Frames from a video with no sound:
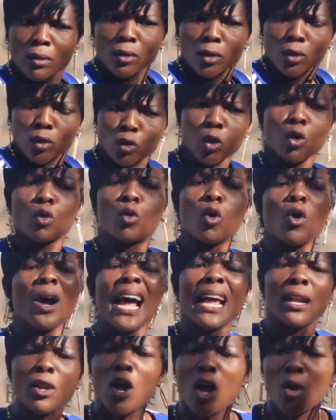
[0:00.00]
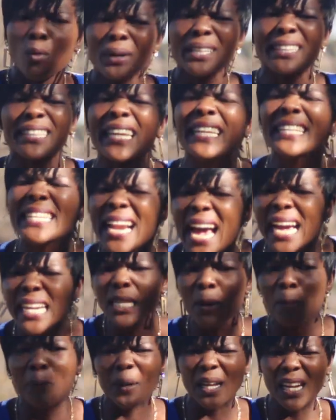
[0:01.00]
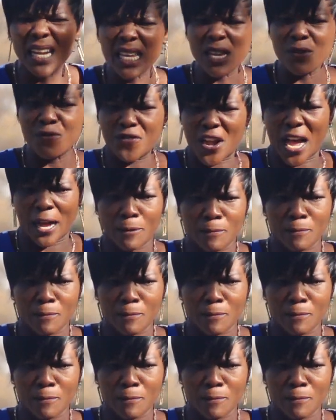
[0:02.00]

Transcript: to go along with a non-believer?